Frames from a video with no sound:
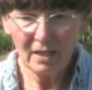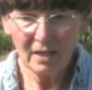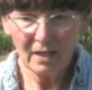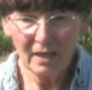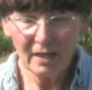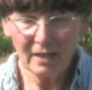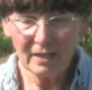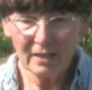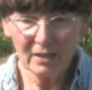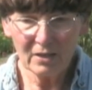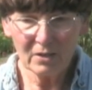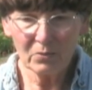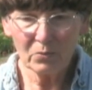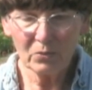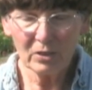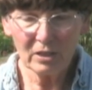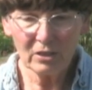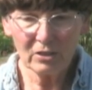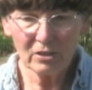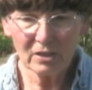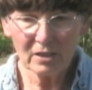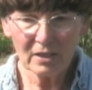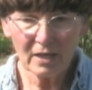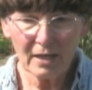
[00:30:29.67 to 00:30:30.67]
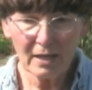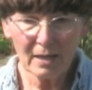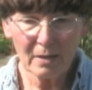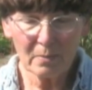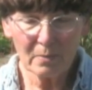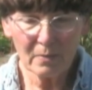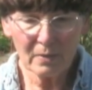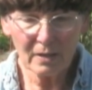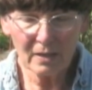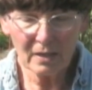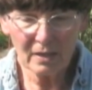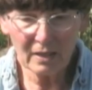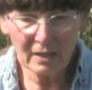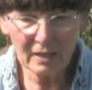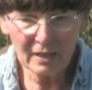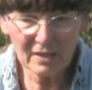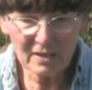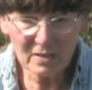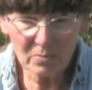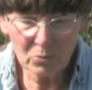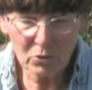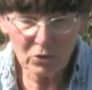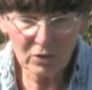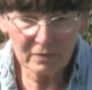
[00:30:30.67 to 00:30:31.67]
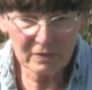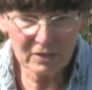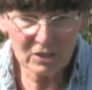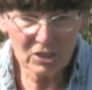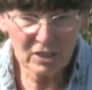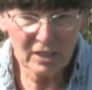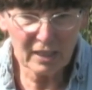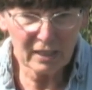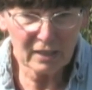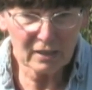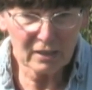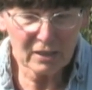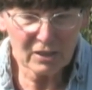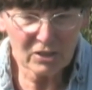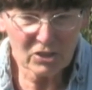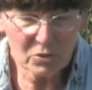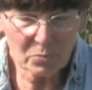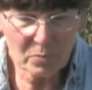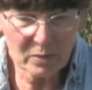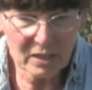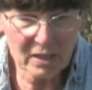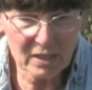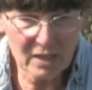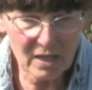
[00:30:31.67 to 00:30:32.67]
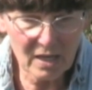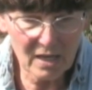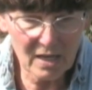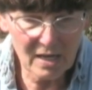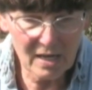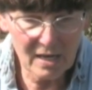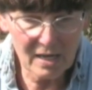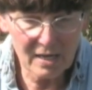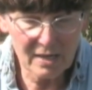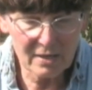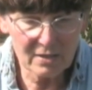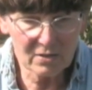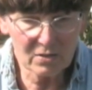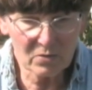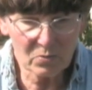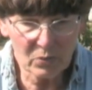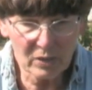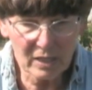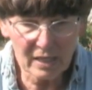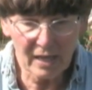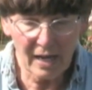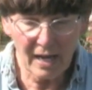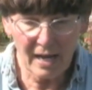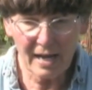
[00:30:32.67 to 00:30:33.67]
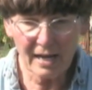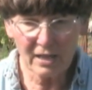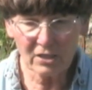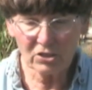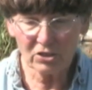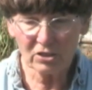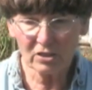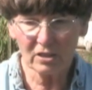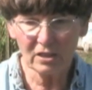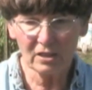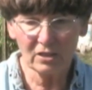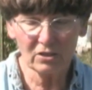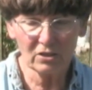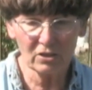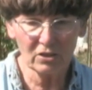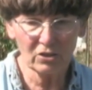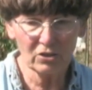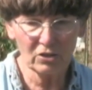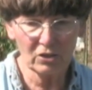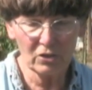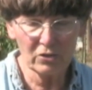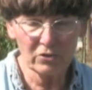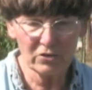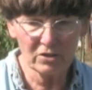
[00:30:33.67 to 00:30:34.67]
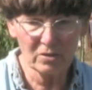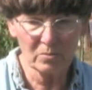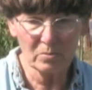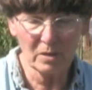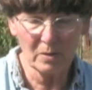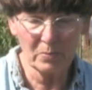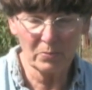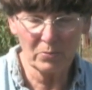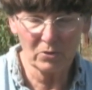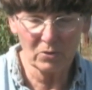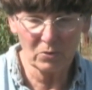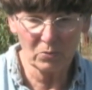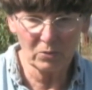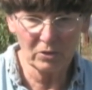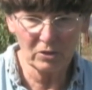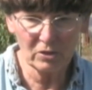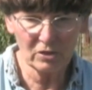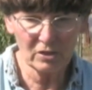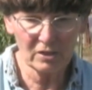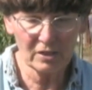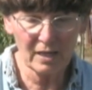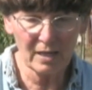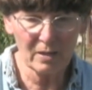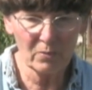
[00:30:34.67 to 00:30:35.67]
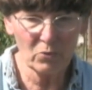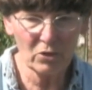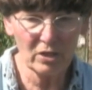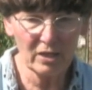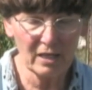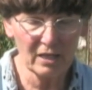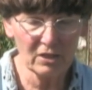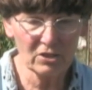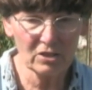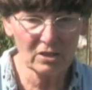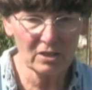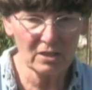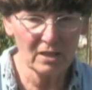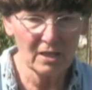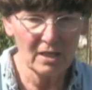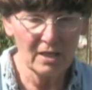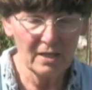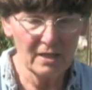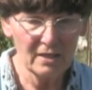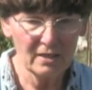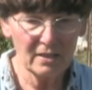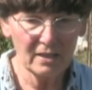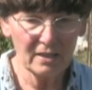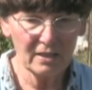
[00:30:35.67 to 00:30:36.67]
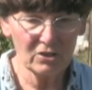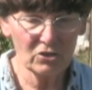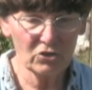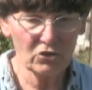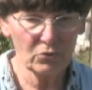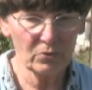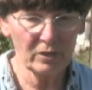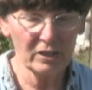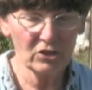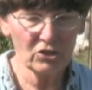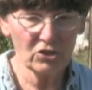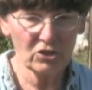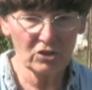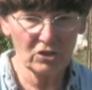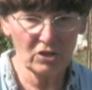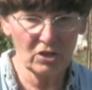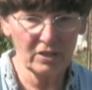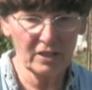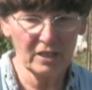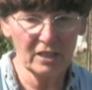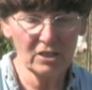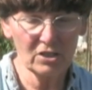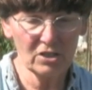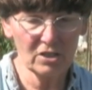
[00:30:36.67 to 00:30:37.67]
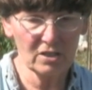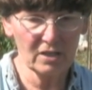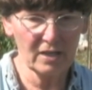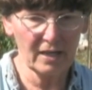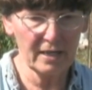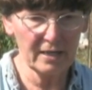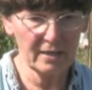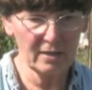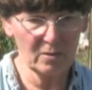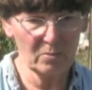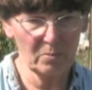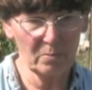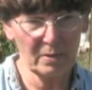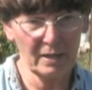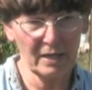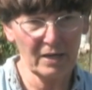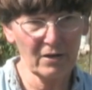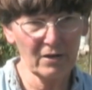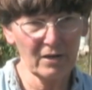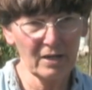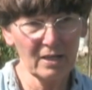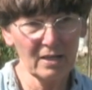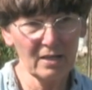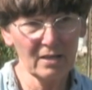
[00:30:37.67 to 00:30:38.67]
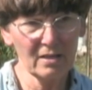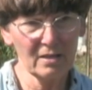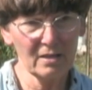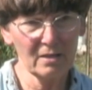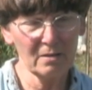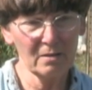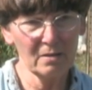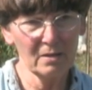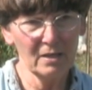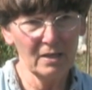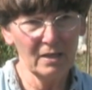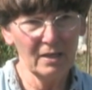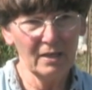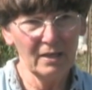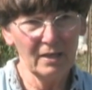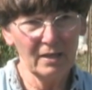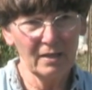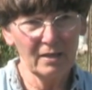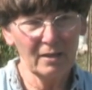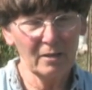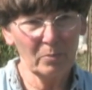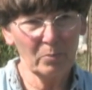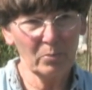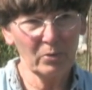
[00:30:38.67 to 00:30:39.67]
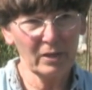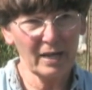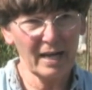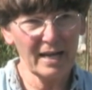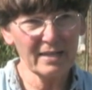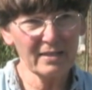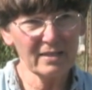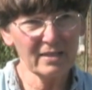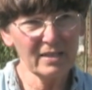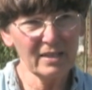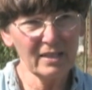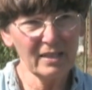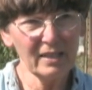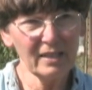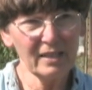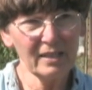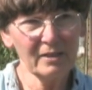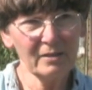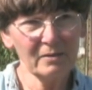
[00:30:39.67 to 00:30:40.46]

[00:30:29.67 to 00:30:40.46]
And in the wintertime, it is more of a challenge because we actually, to close them up in the wintertime, we actually dig a trench along each side and bury the plastic